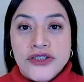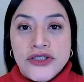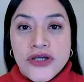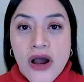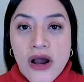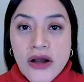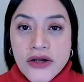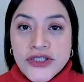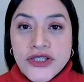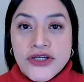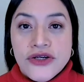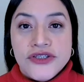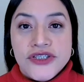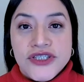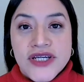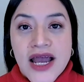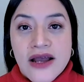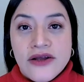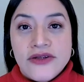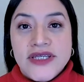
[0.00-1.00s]
talk to your
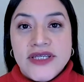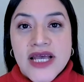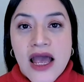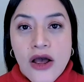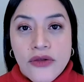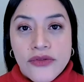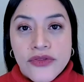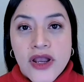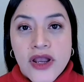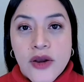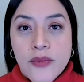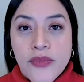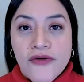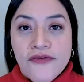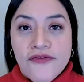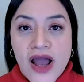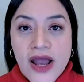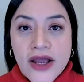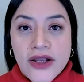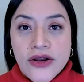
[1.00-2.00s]
child's healthcare
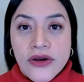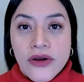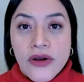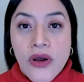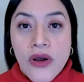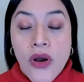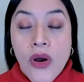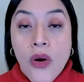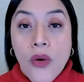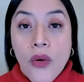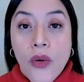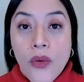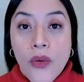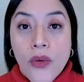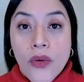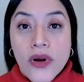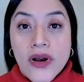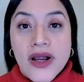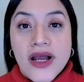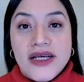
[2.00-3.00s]
provider
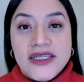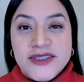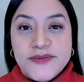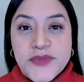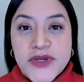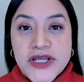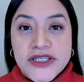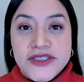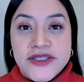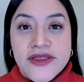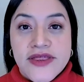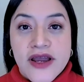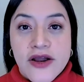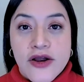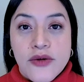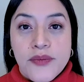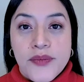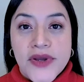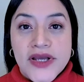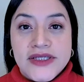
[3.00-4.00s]
or a speech
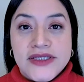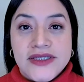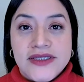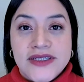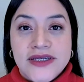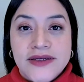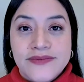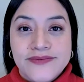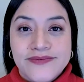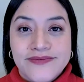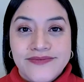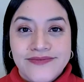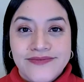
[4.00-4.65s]
therapist.